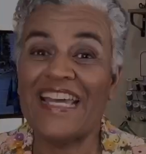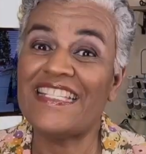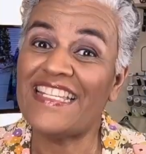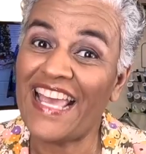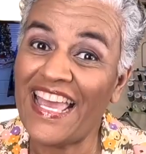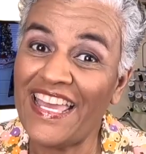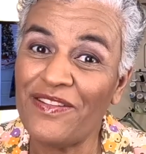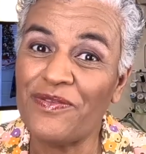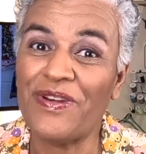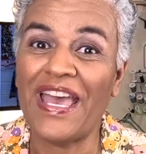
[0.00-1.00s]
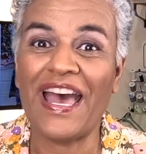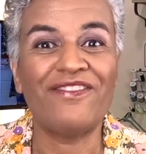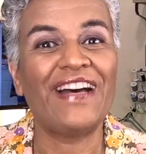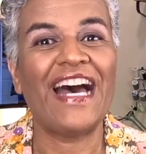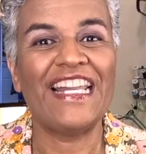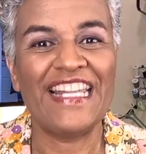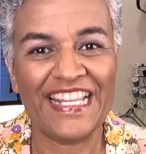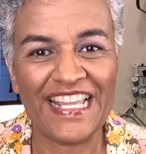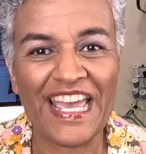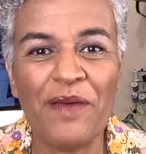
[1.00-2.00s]
Today we have
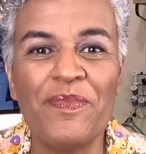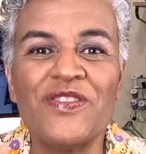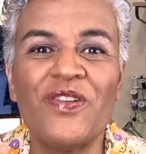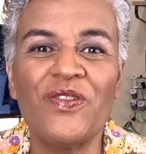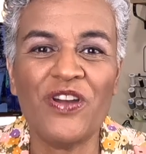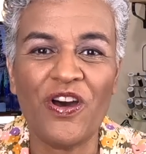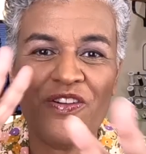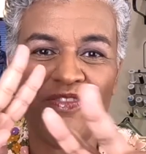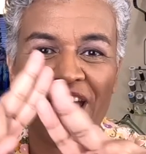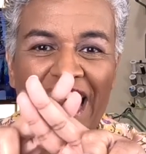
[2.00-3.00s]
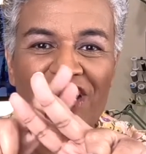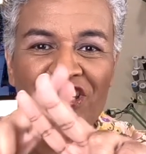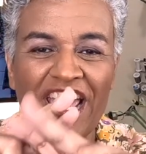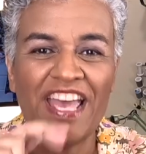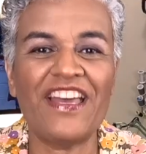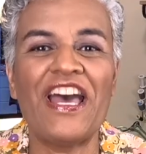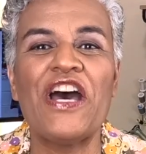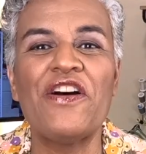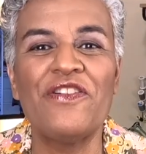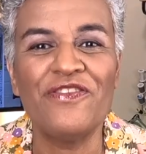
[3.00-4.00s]
another episode of hashtag
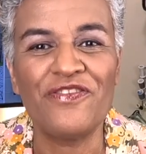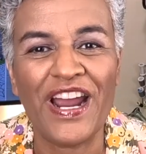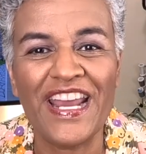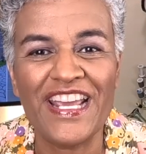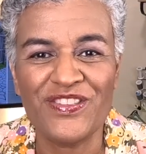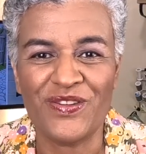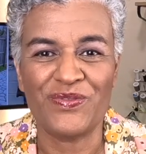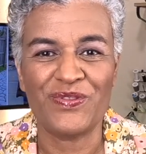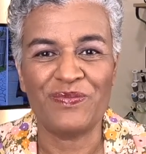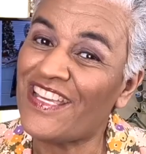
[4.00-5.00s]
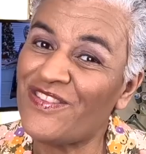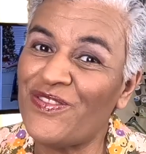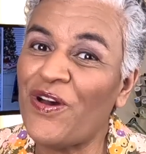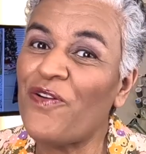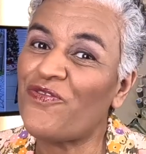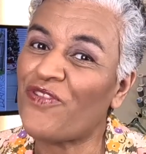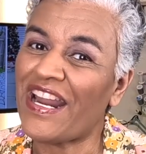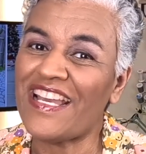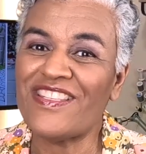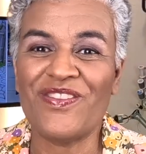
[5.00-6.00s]
Friday Sews. As you know,
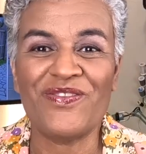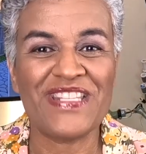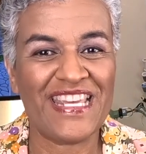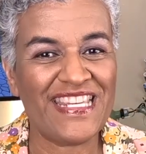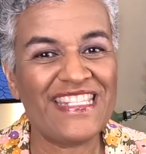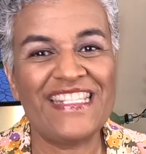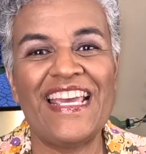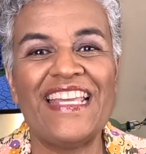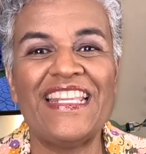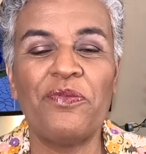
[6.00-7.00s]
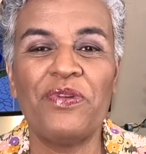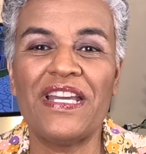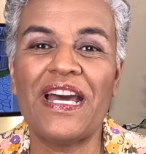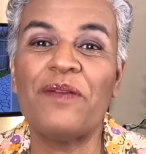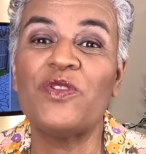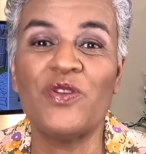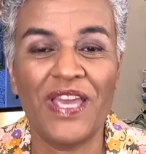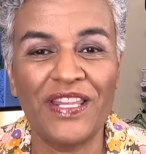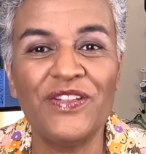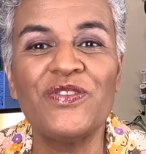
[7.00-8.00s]
Friday Sews is the day that we come
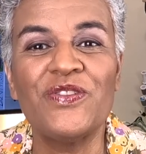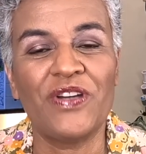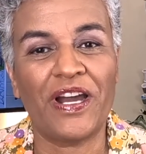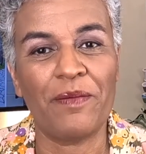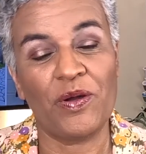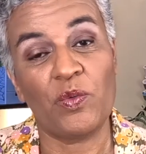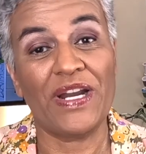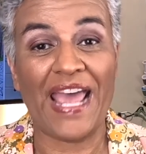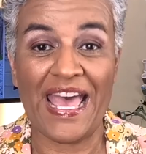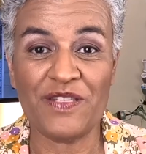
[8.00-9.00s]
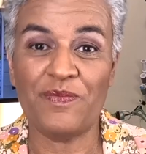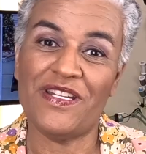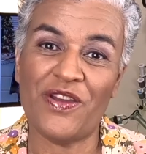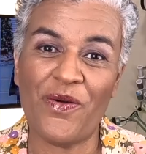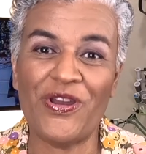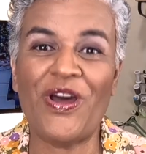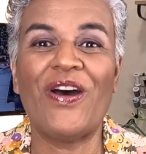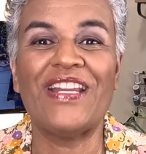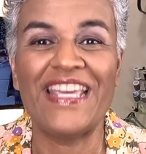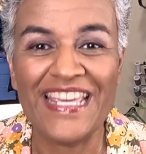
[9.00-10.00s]
together to talk about what has been going
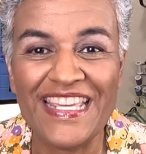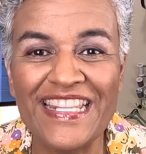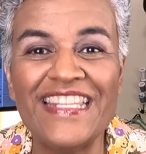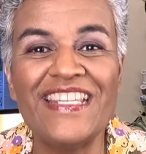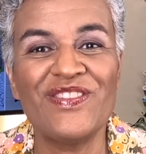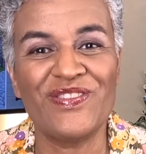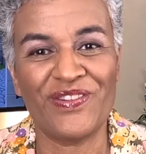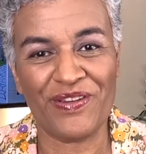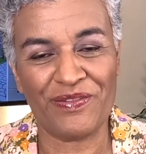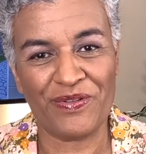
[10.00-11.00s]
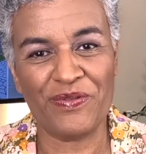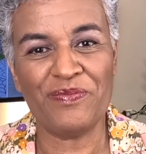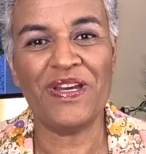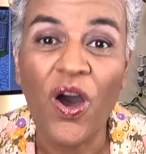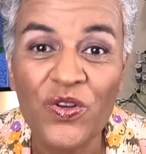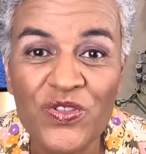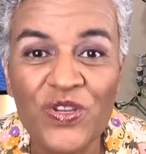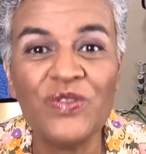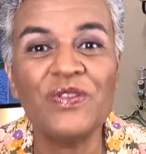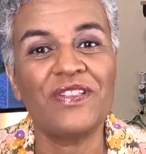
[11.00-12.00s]
on in the sewing room.
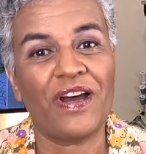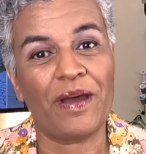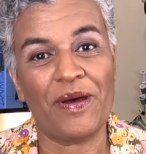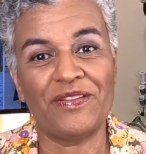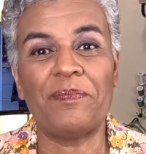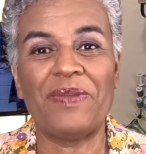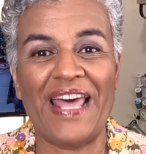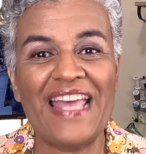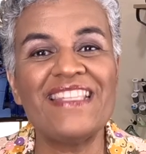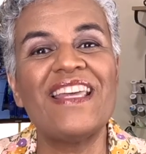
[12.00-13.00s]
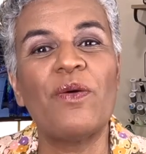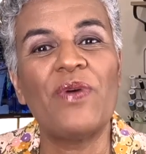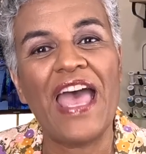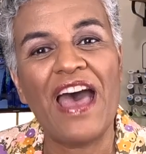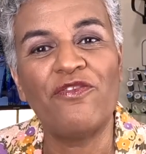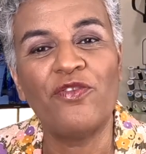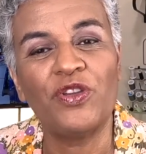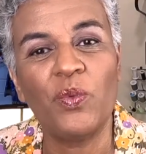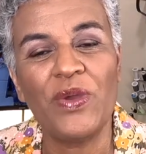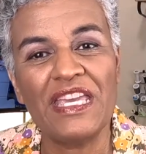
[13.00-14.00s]
Also, talk about the plans that we have for
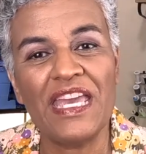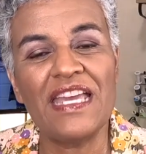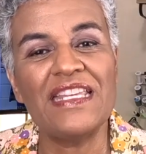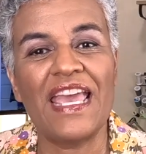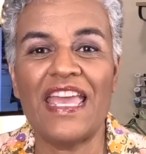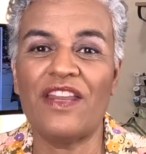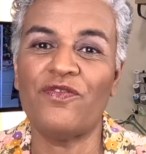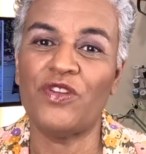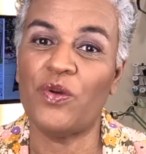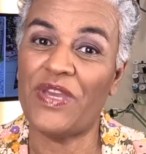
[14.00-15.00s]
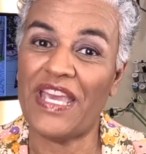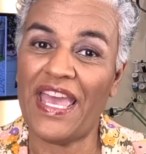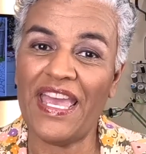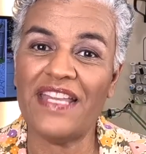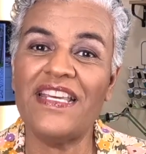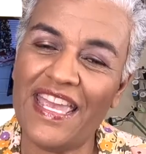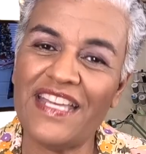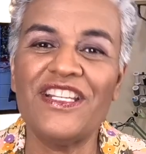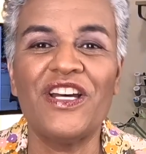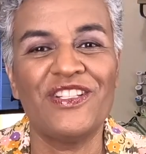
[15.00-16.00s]
the weekend and for the week ahead,
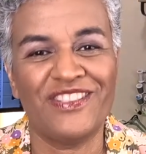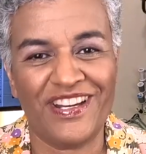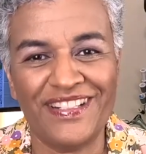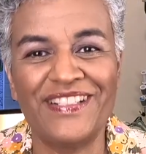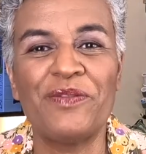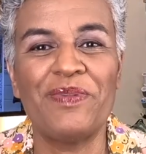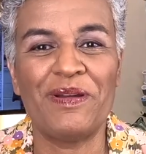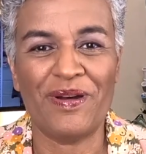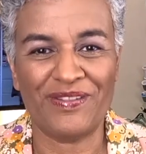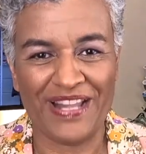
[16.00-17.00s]
and talk a little bit about